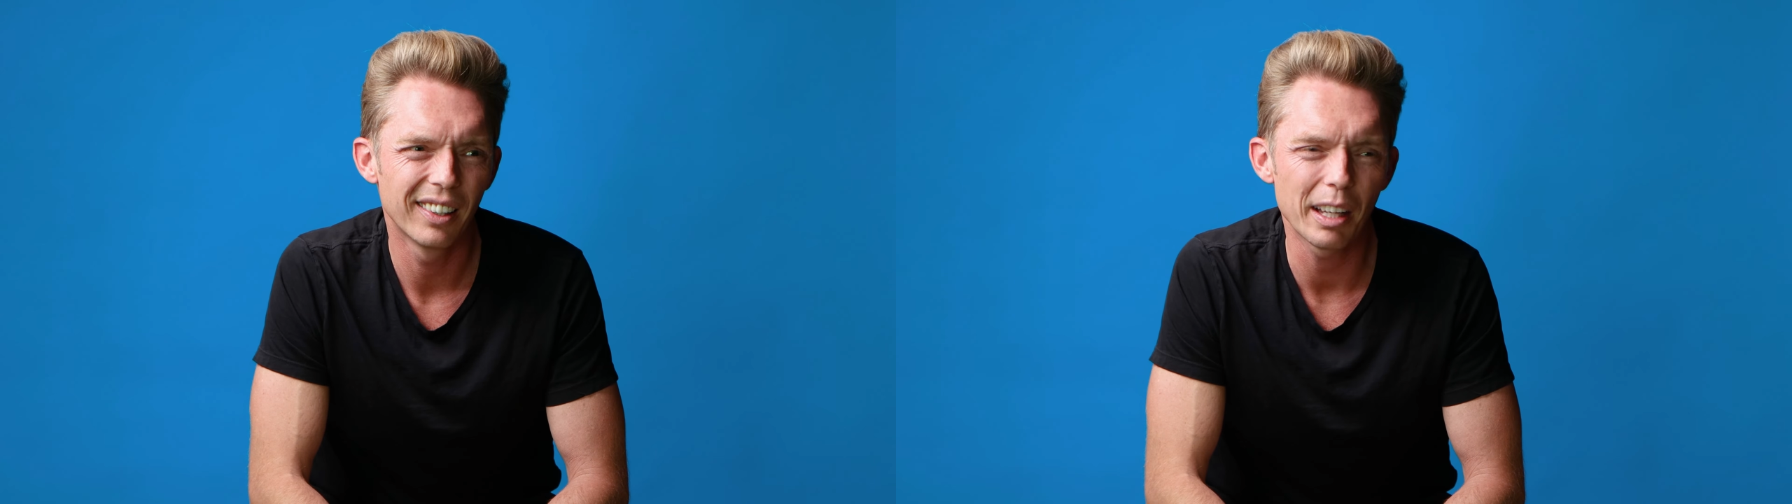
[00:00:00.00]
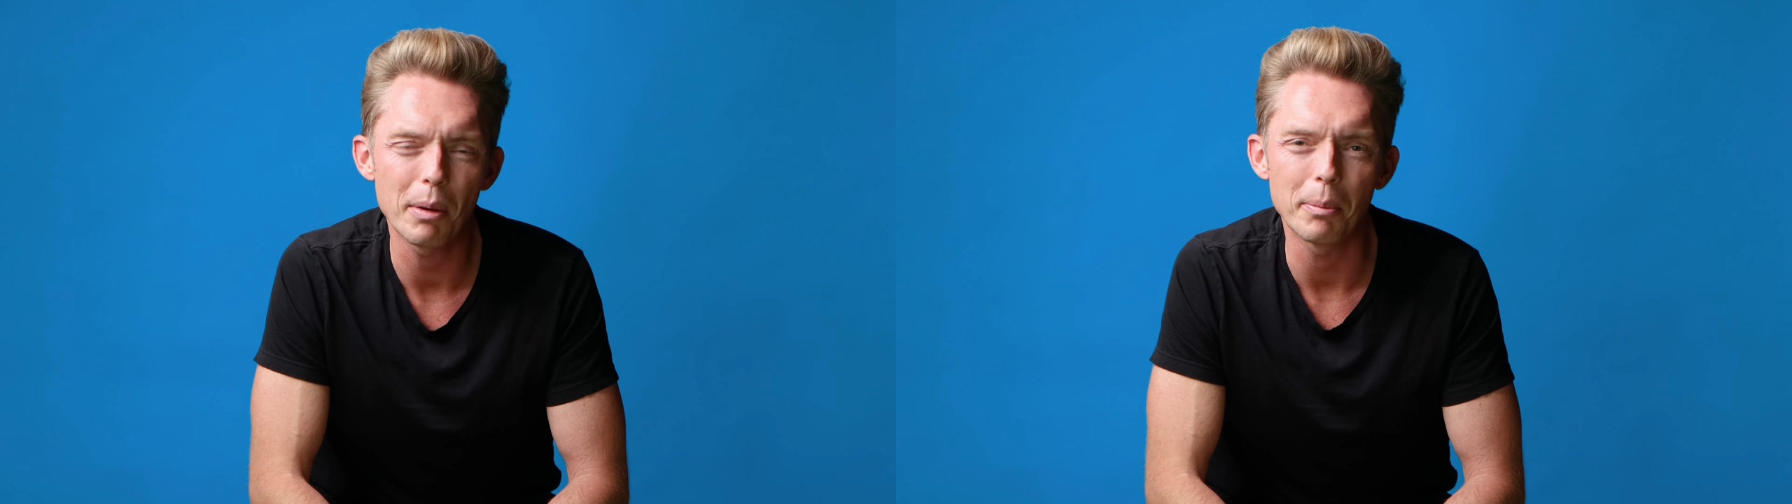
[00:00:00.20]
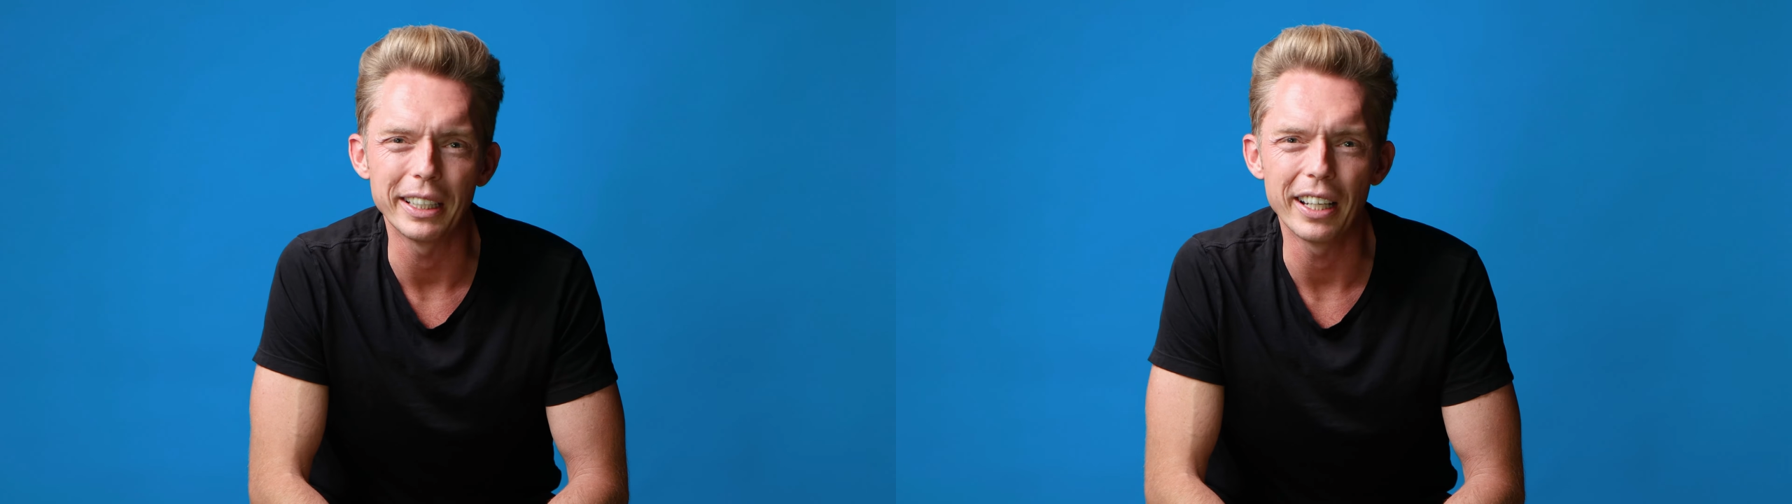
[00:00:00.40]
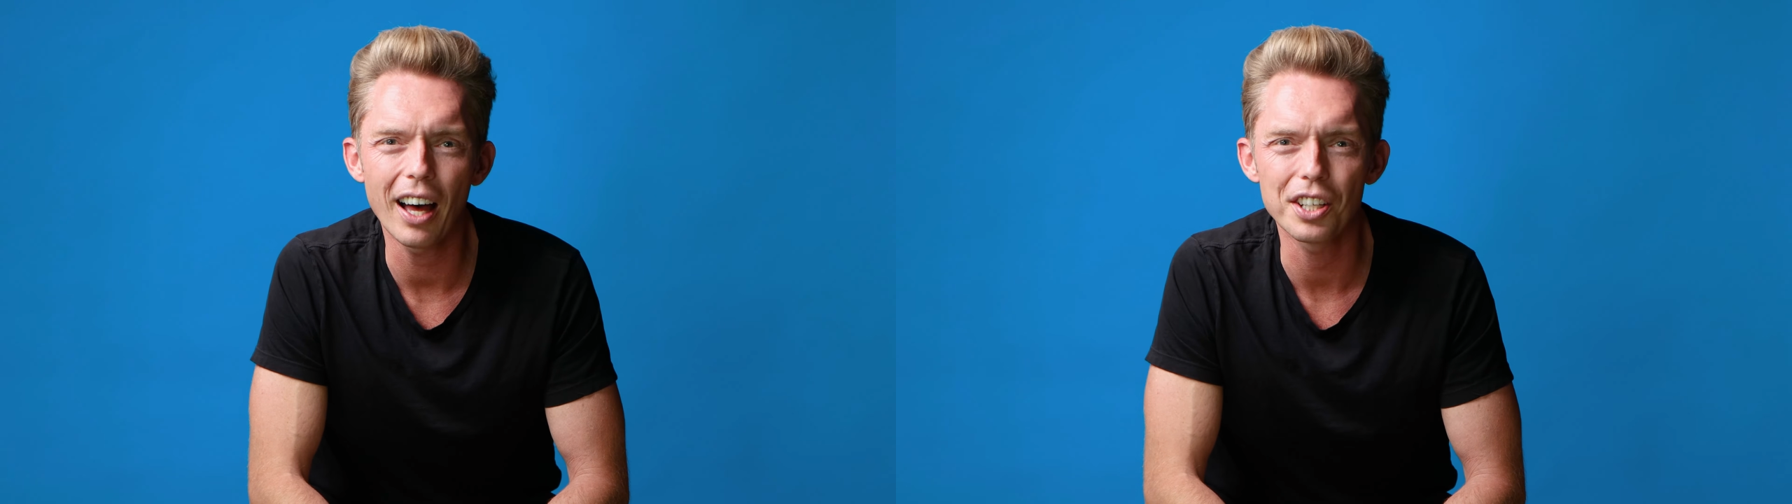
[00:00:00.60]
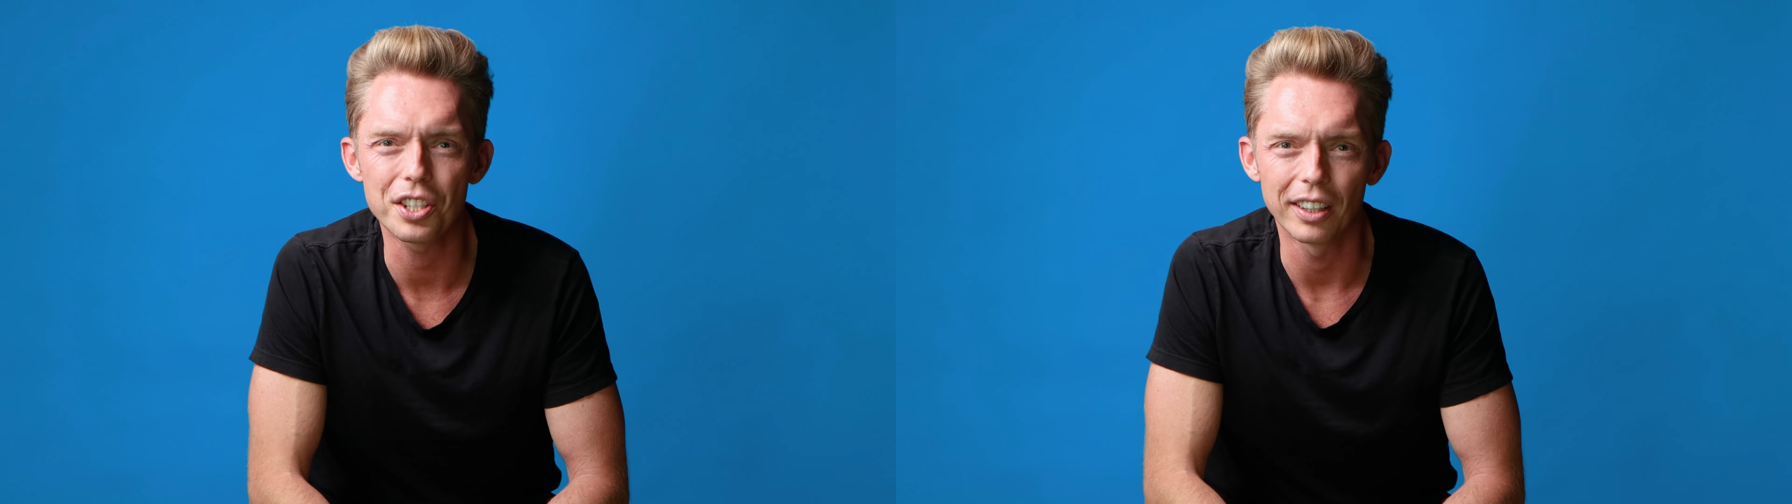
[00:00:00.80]
made me
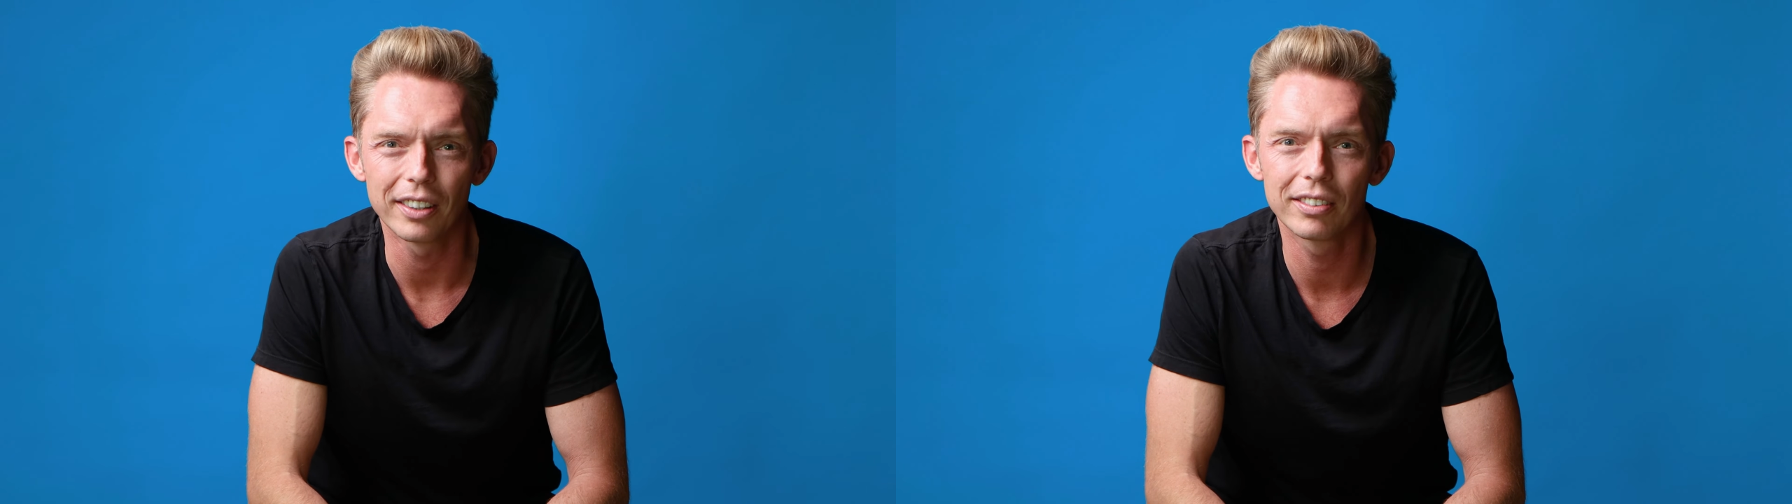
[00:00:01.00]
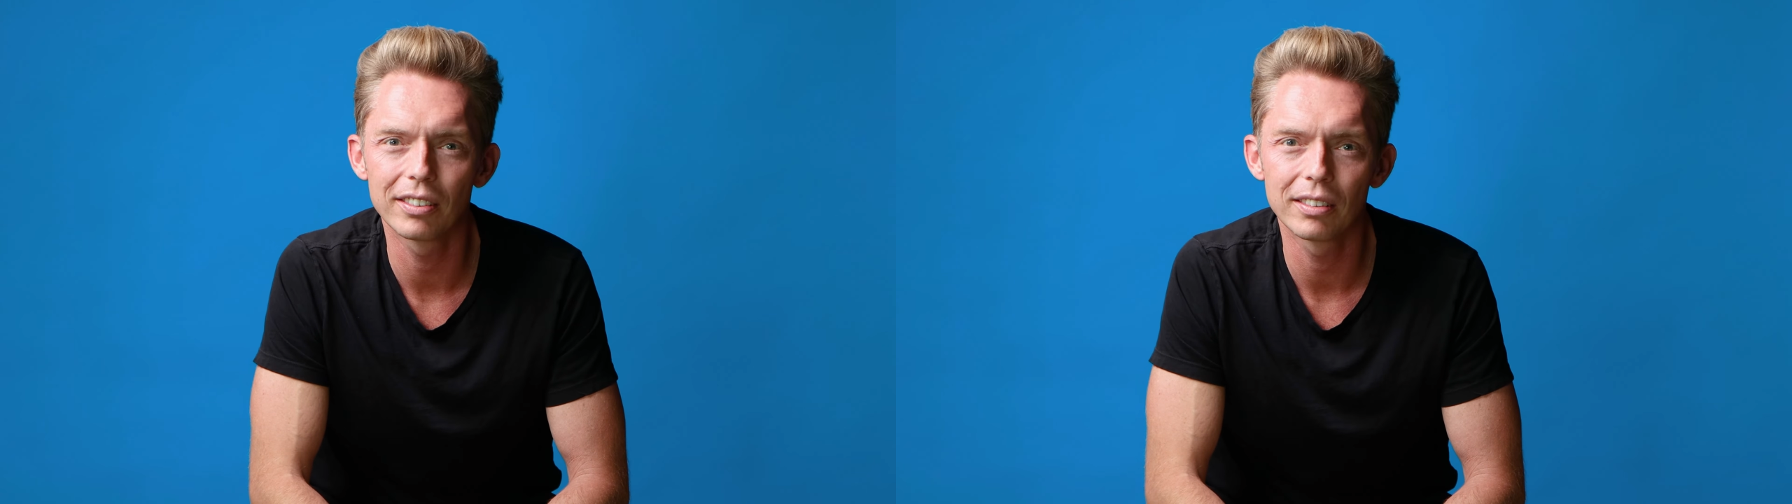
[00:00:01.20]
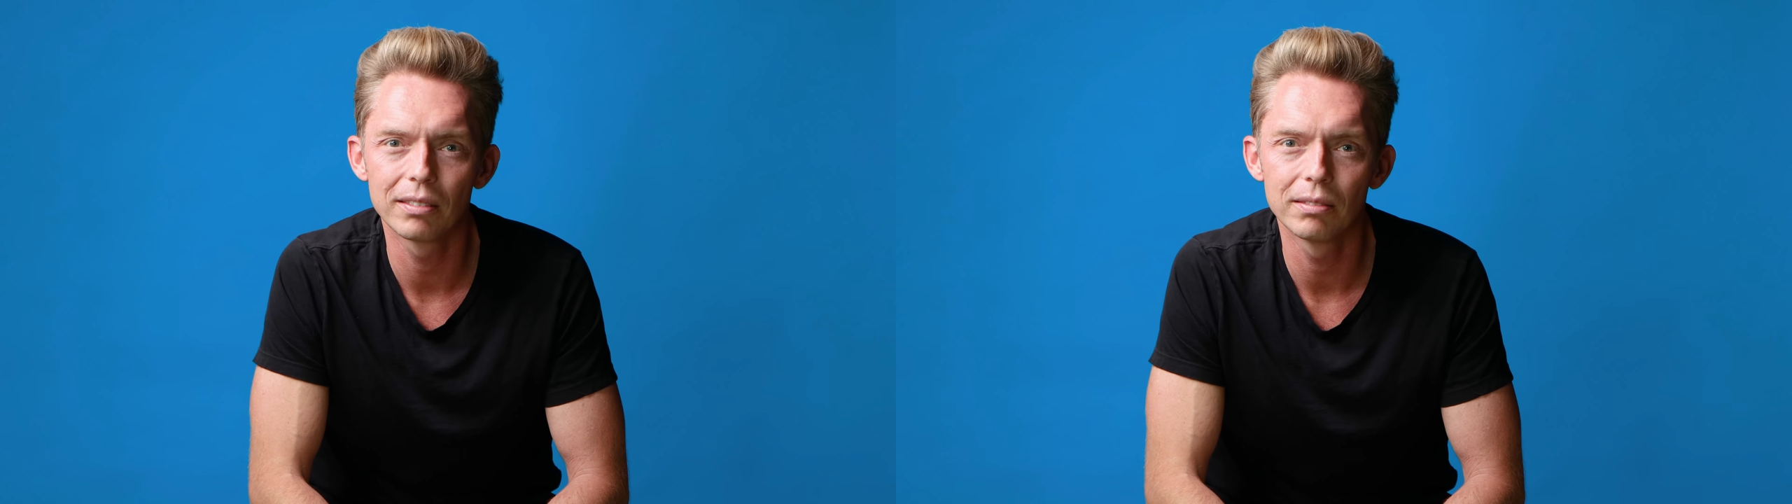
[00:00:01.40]
nauseous.